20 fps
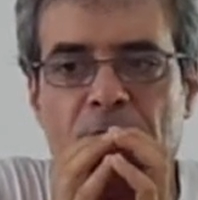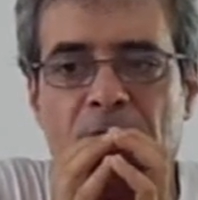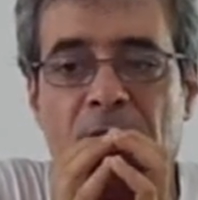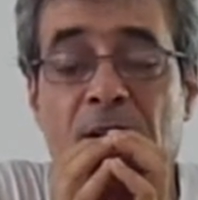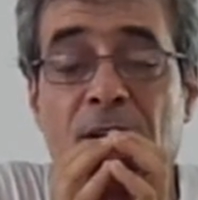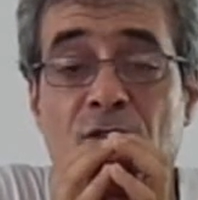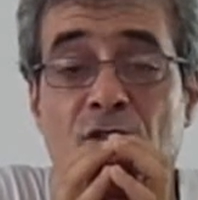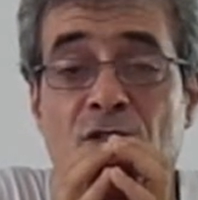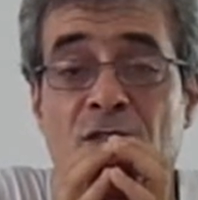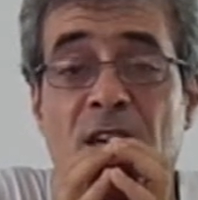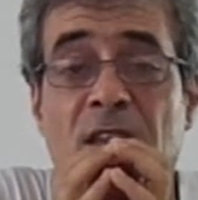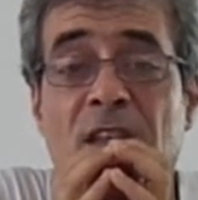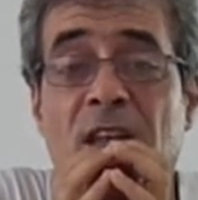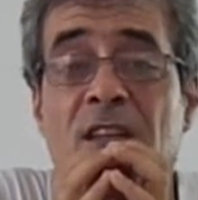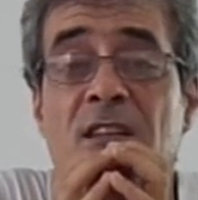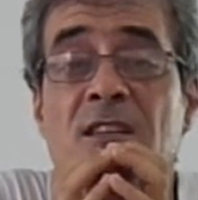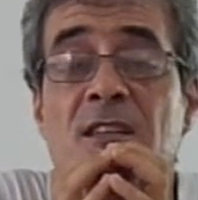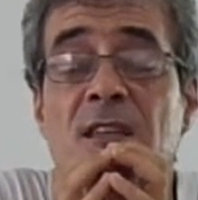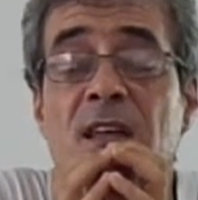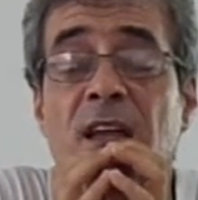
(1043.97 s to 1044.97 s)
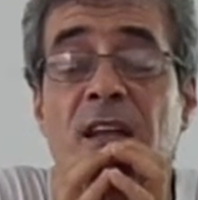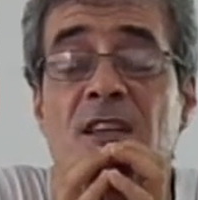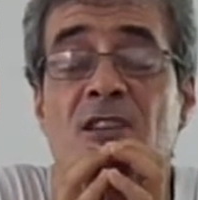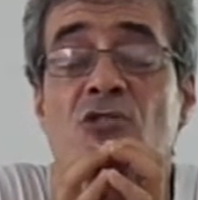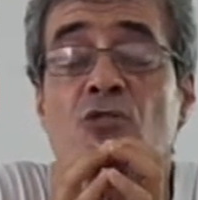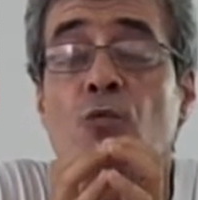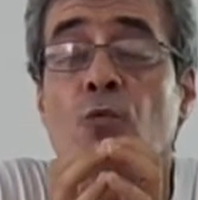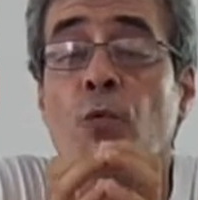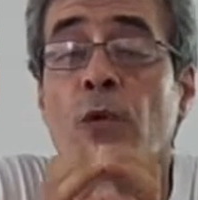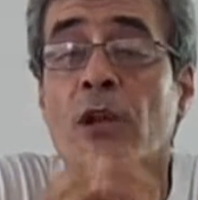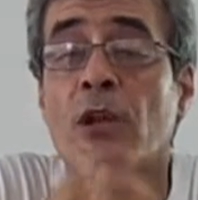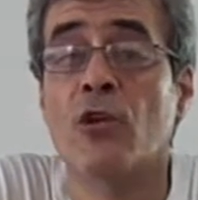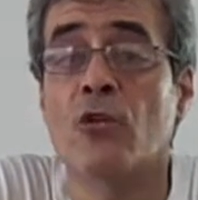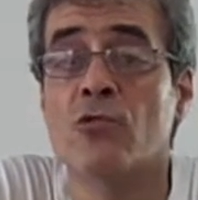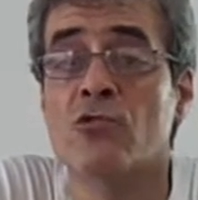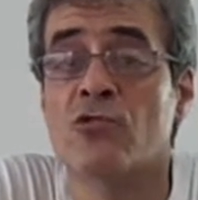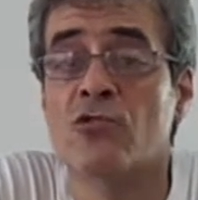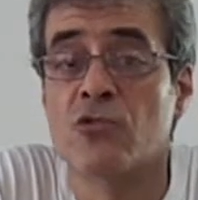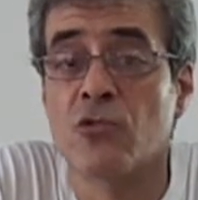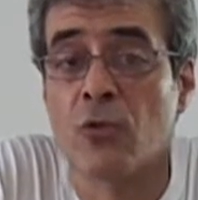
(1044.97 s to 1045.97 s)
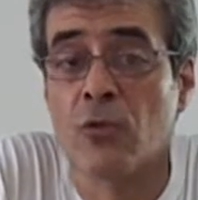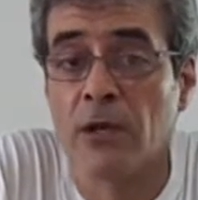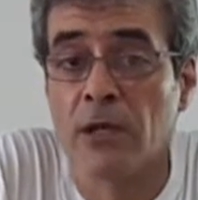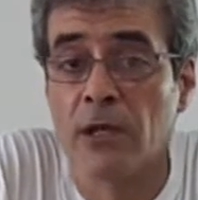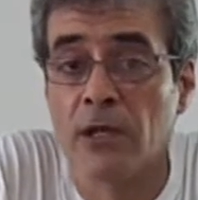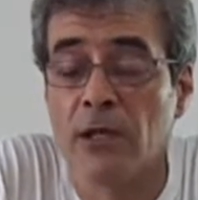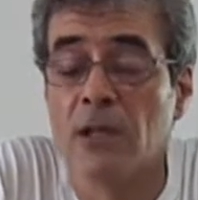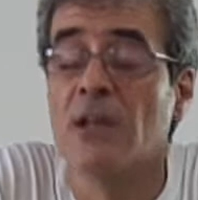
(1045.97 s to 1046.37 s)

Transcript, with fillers: I have to say that, he's, that is really good story.